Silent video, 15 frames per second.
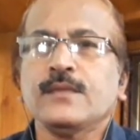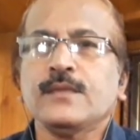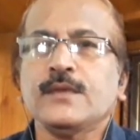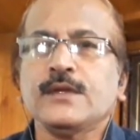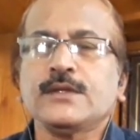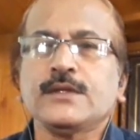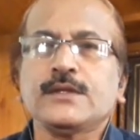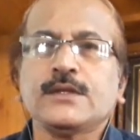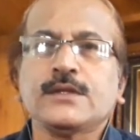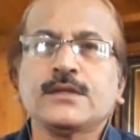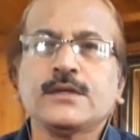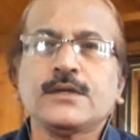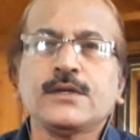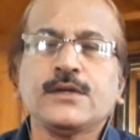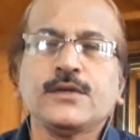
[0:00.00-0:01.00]
This is the
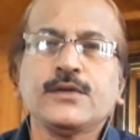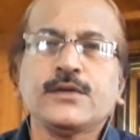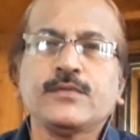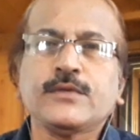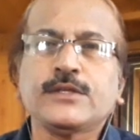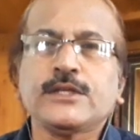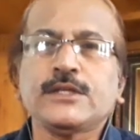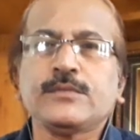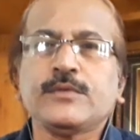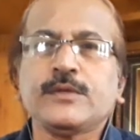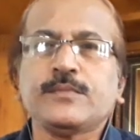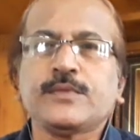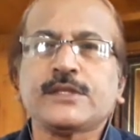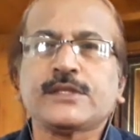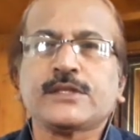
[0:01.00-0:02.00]
third unit which has been
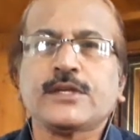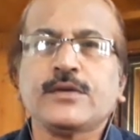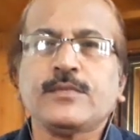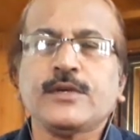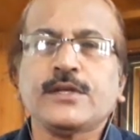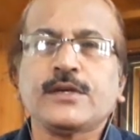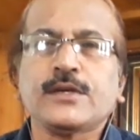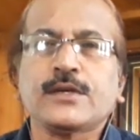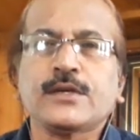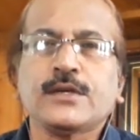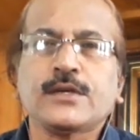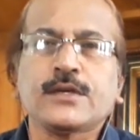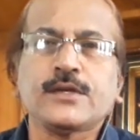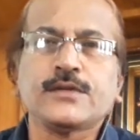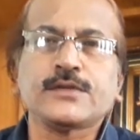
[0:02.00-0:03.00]
prescribed by the
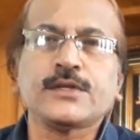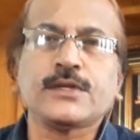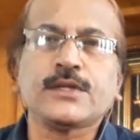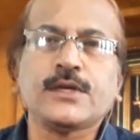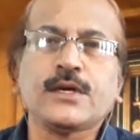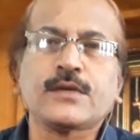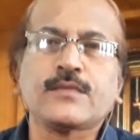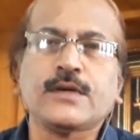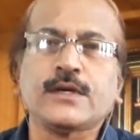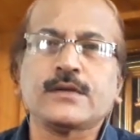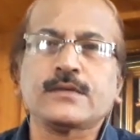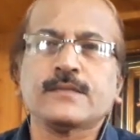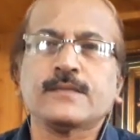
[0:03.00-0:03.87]
Karnataka Institute Dharwad